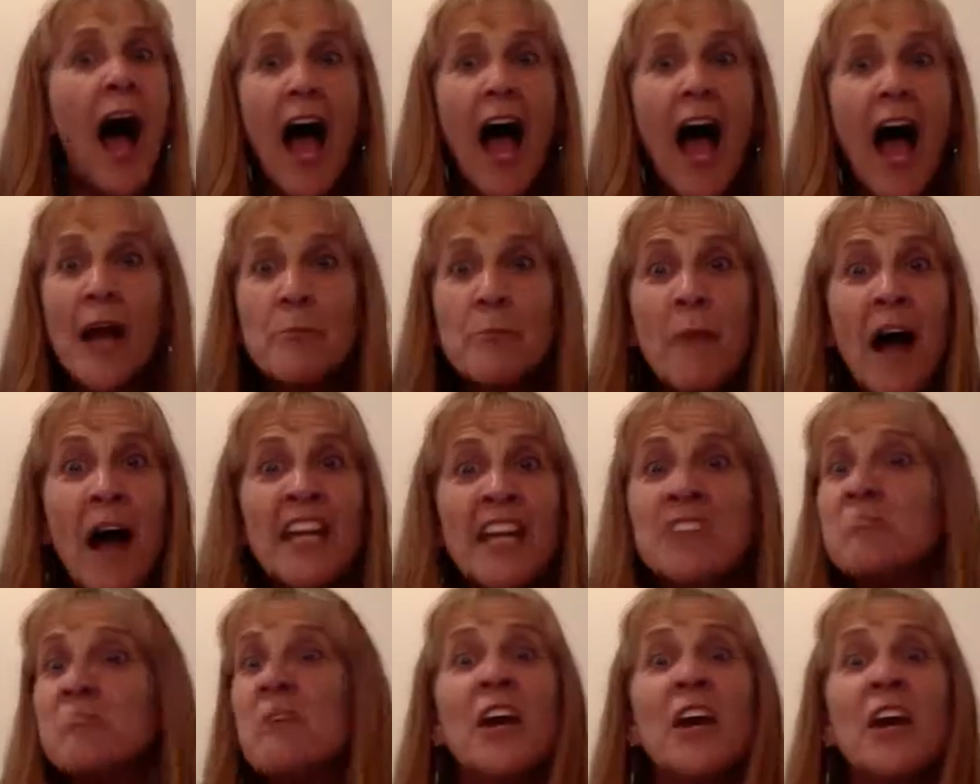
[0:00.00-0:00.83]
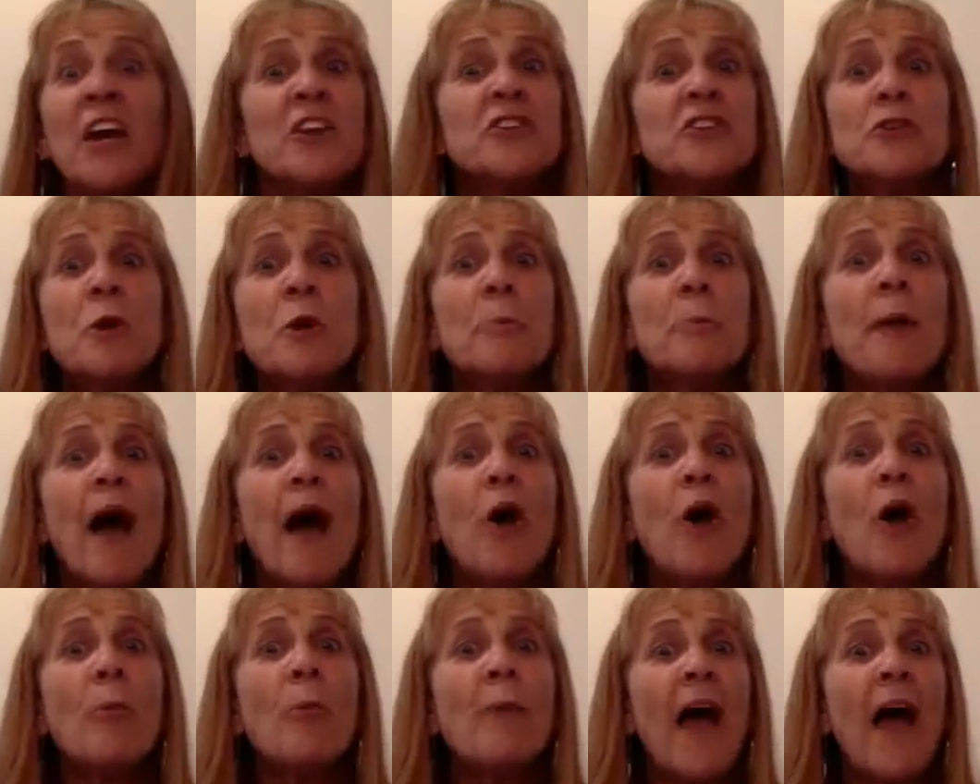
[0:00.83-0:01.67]
I might do a
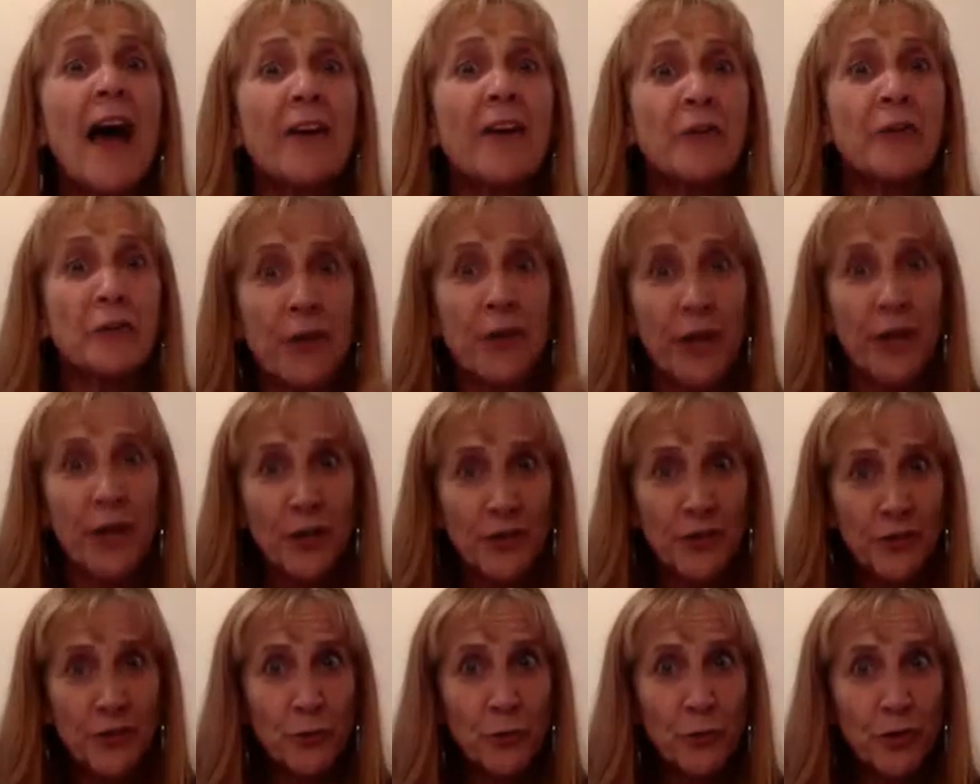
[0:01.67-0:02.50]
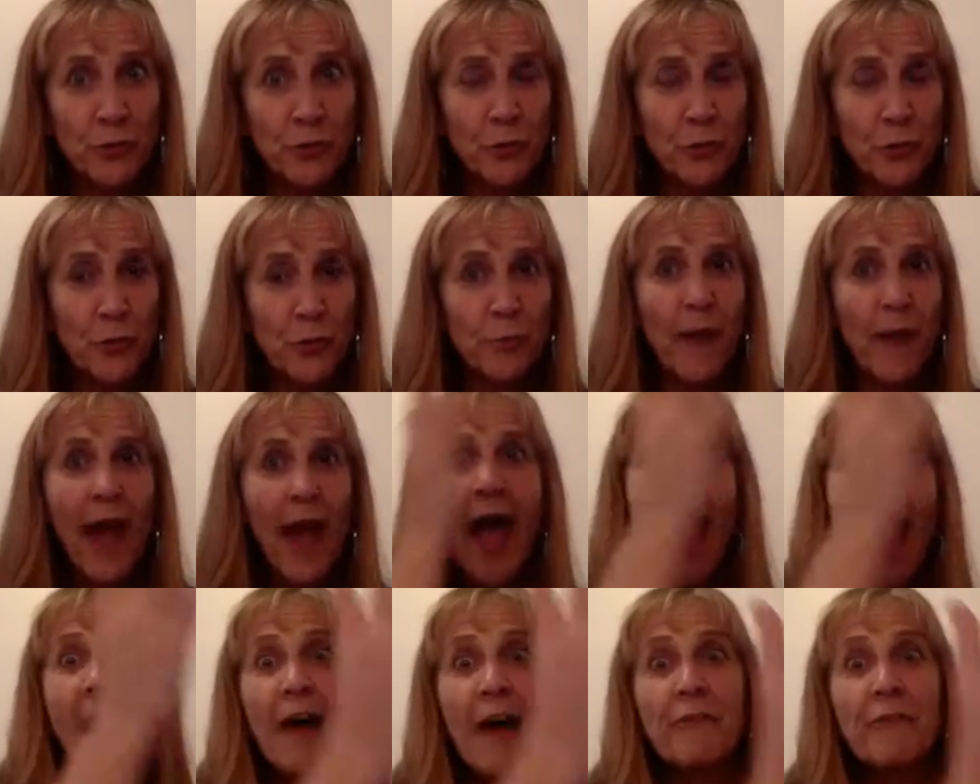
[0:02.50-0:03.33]
bell pattern to a group.
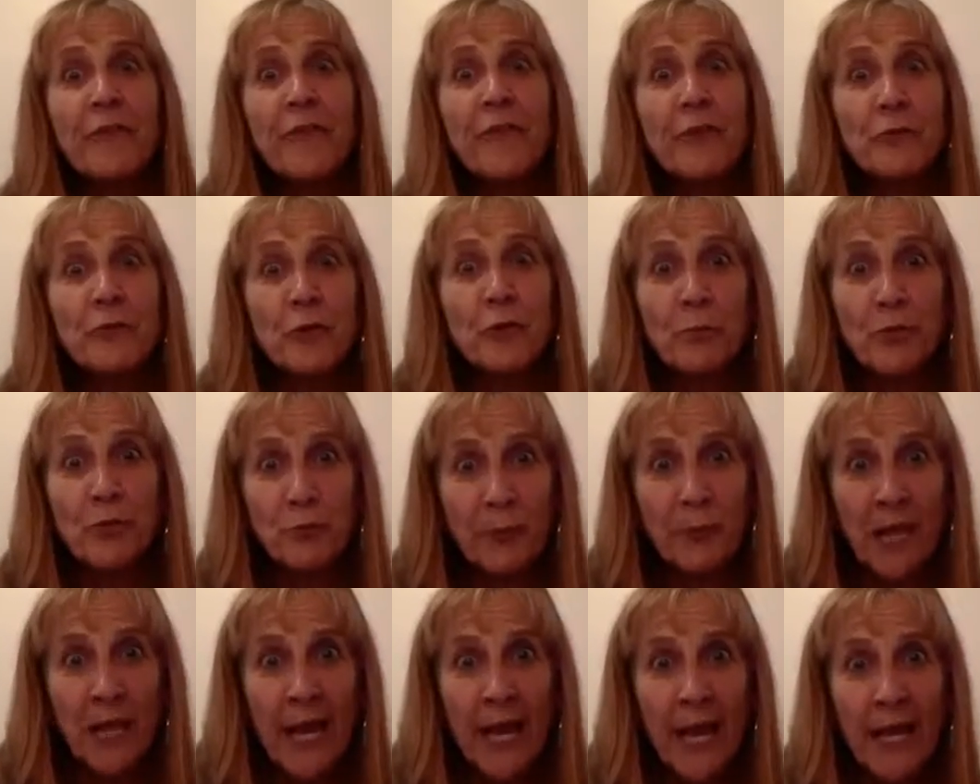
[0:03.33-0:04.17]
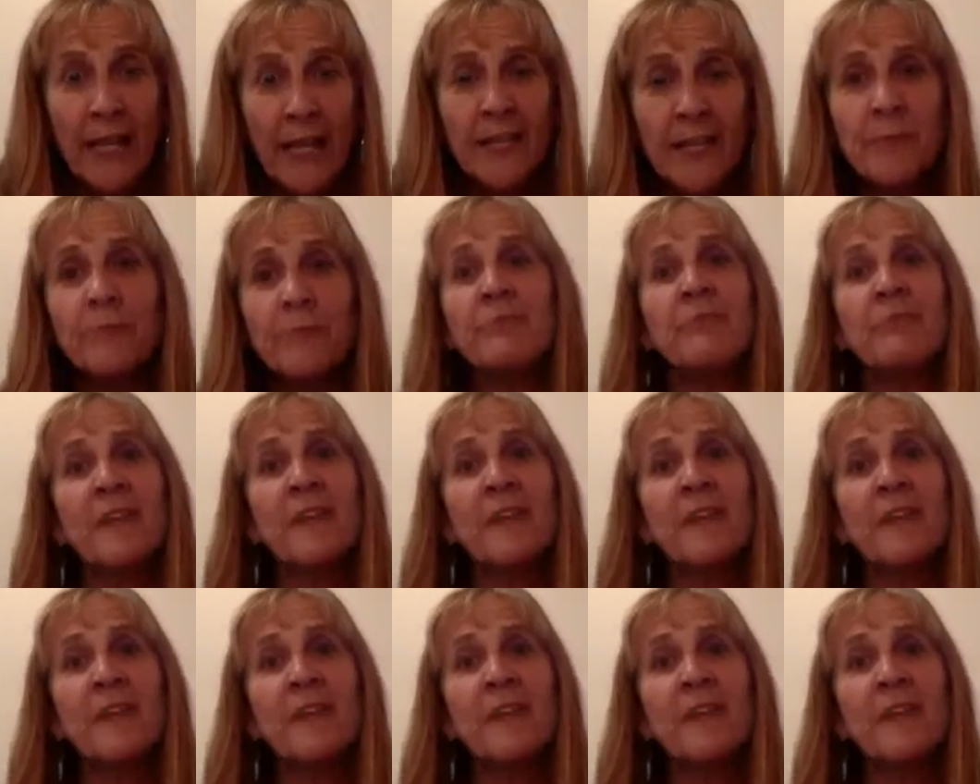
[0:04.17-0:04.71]
Half of the group is playing,